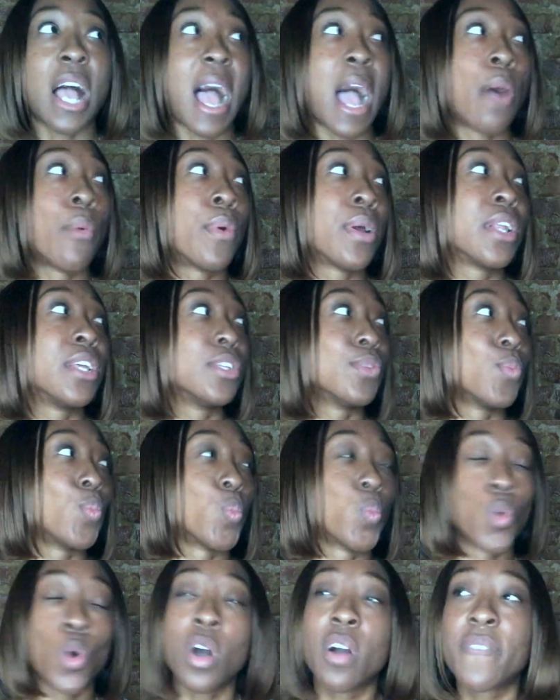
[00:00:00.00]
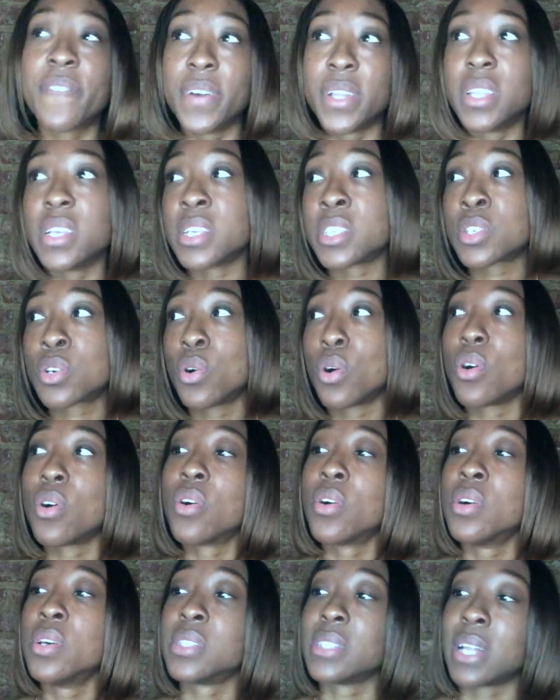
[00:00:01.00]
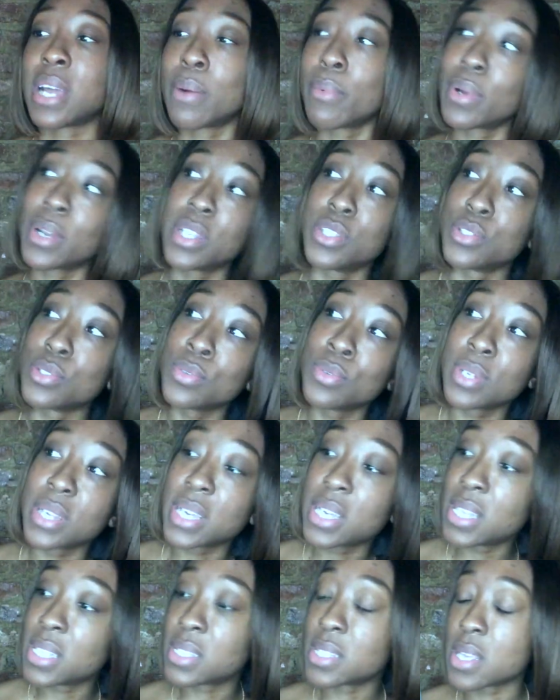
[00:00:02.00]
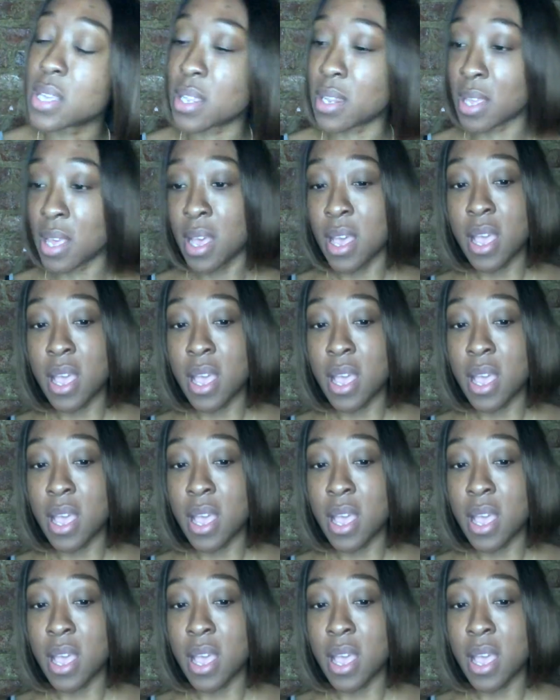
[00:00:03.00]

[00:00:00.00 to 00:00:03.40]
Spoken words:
I want to walk for this cause, and I want to do this, and